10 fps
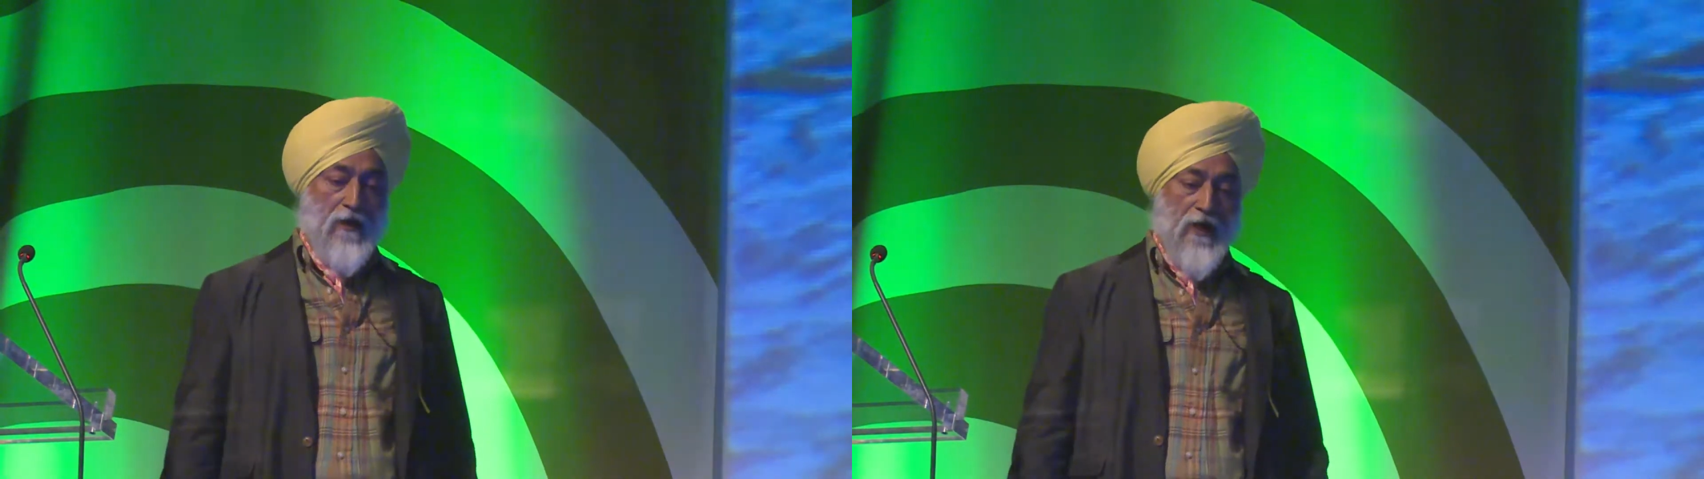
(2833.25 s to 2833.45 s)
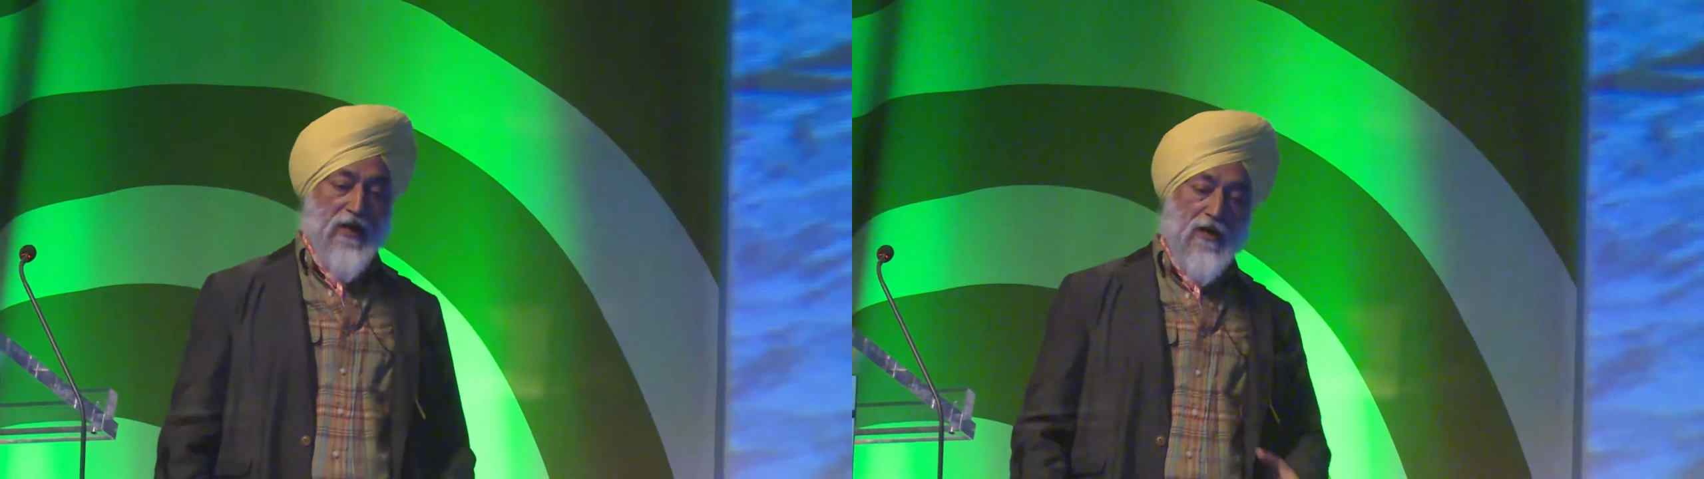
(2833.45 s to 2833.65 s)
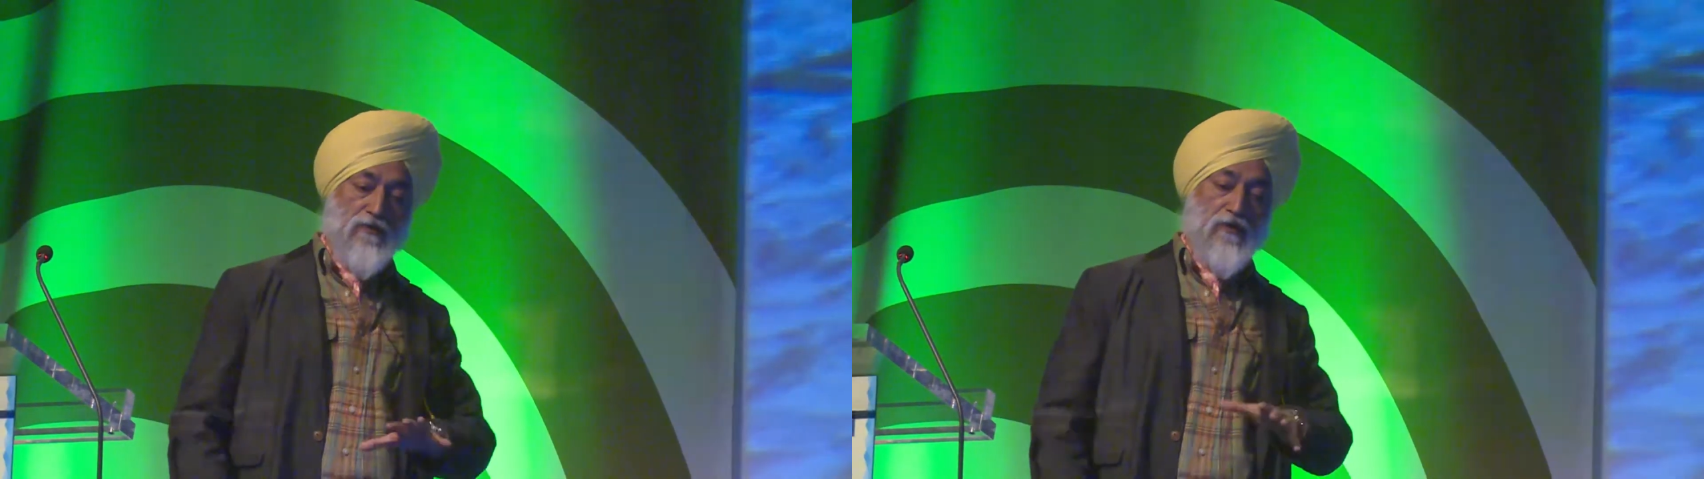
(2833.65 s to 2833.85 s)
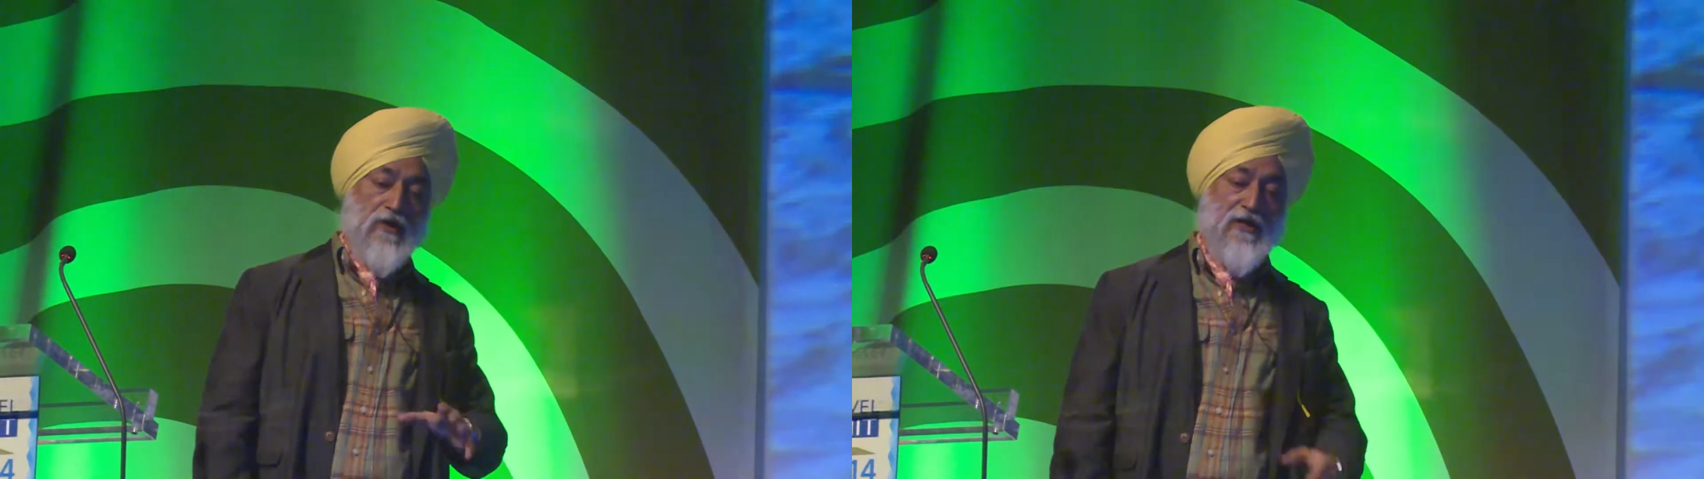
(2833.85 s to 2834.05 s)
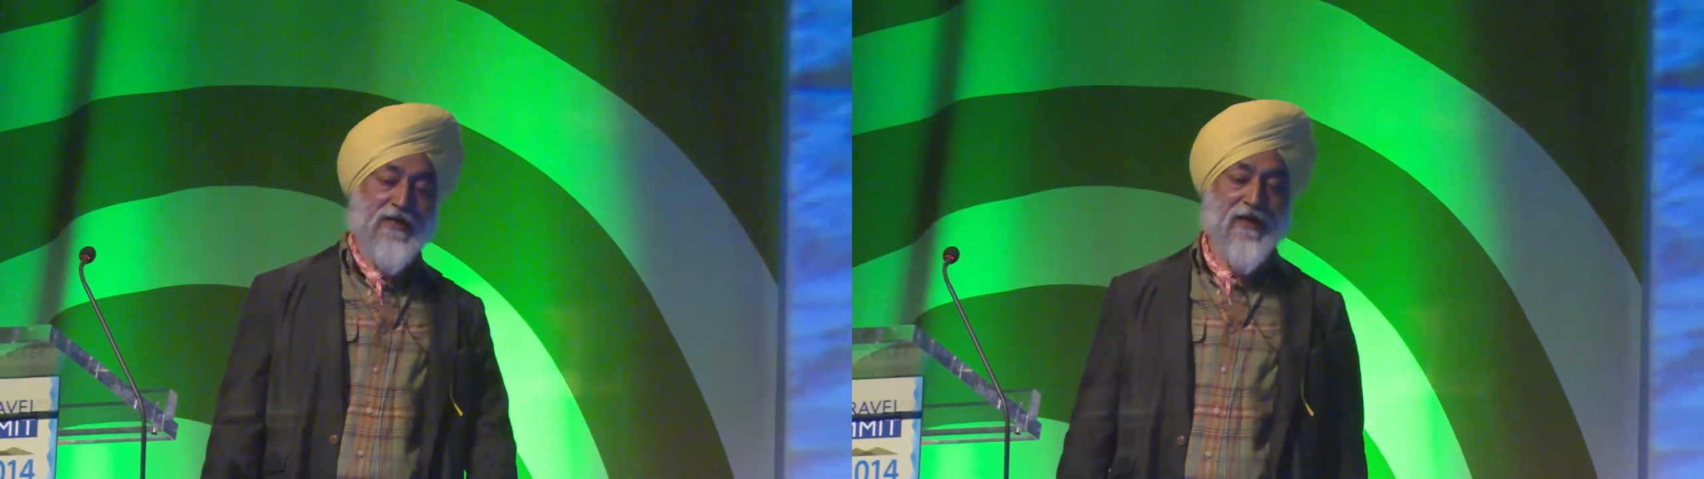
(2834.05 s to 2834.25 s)
Around
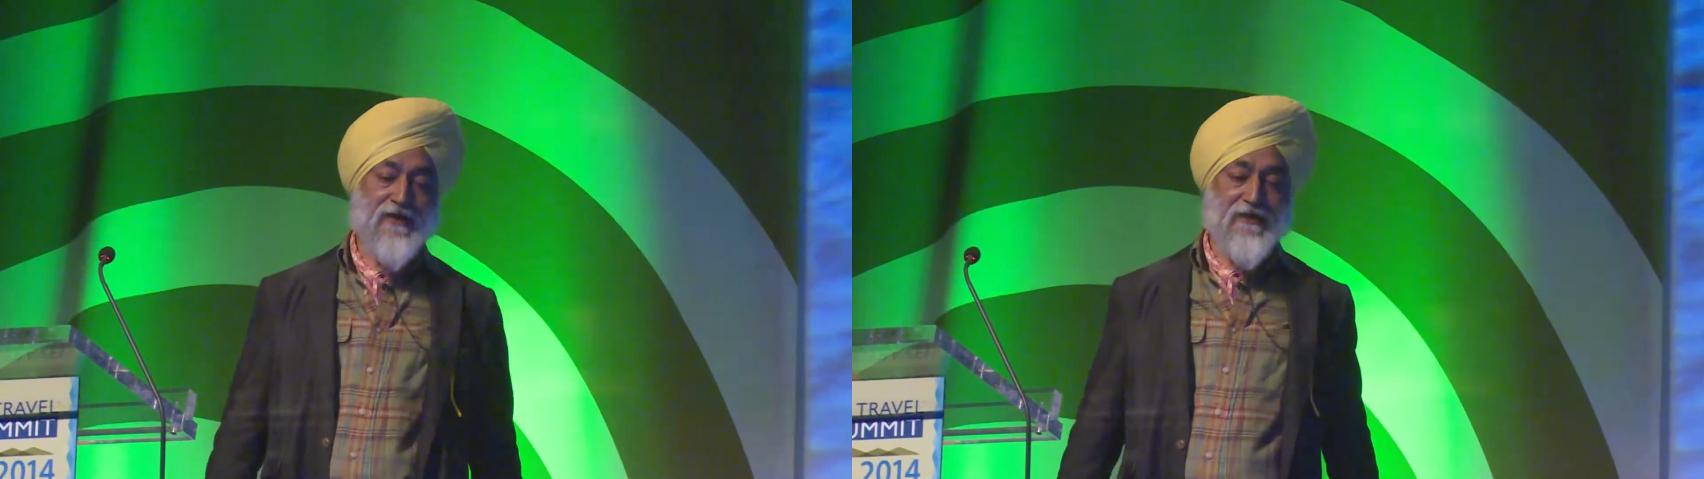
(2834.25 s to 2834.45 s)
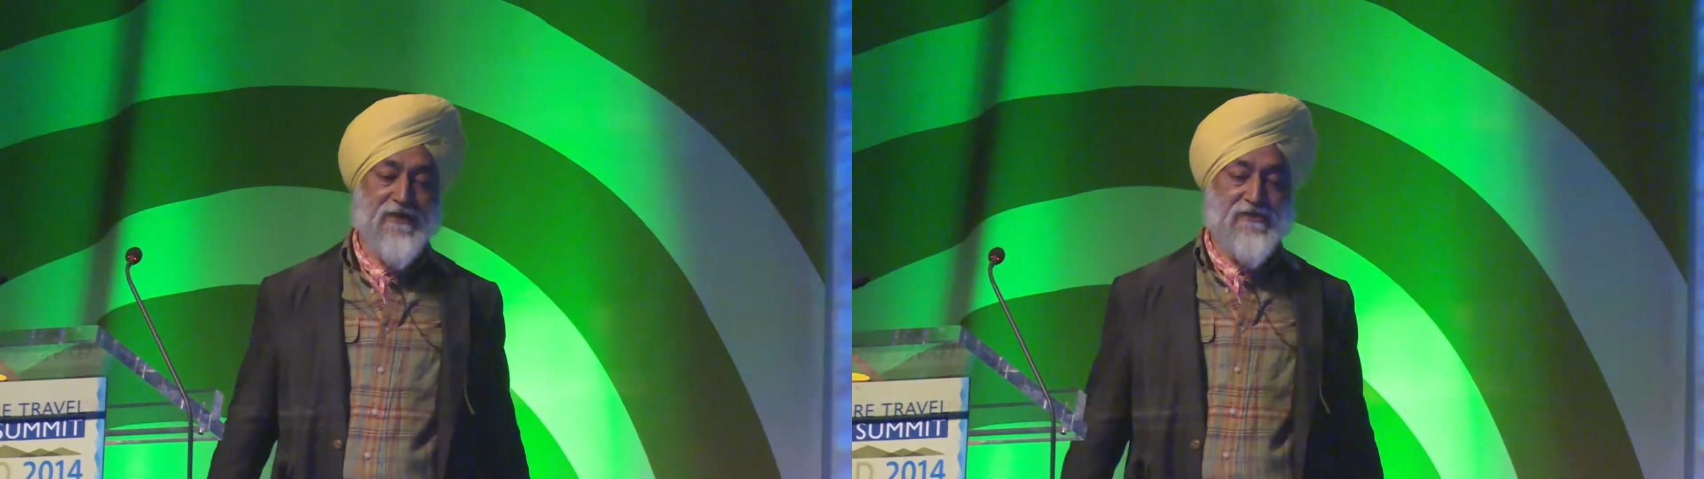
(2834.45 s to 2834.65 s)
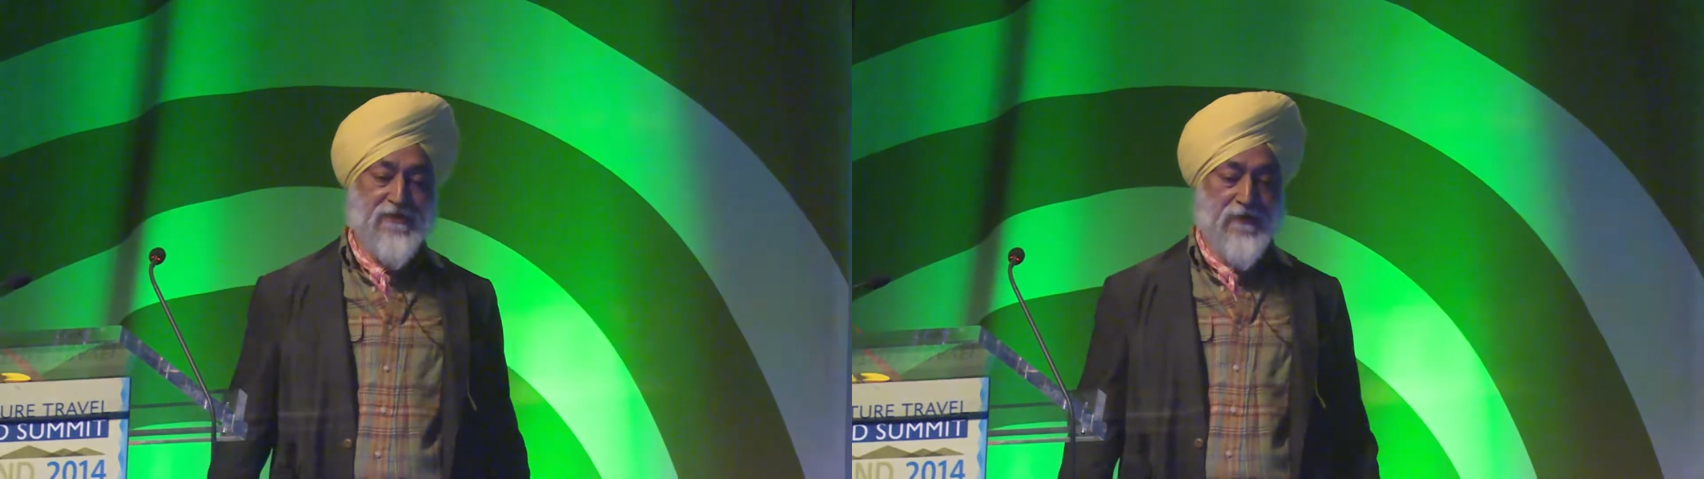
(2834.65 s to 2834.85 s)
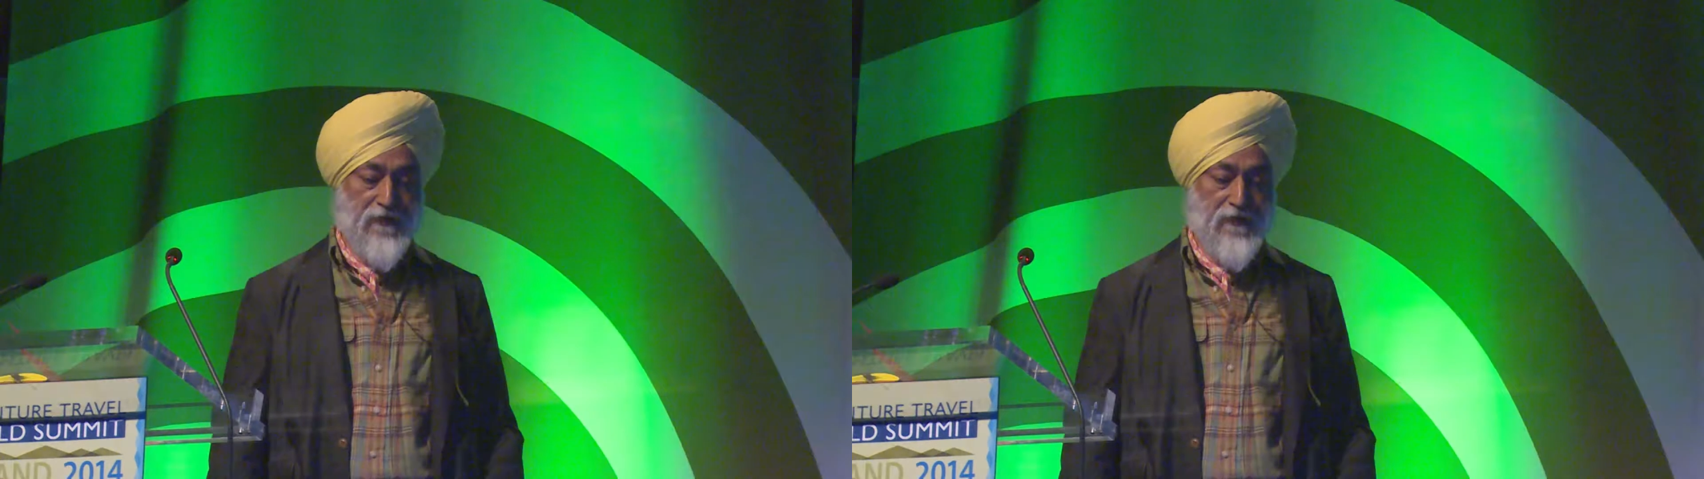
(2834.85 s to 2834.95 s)
early 90s,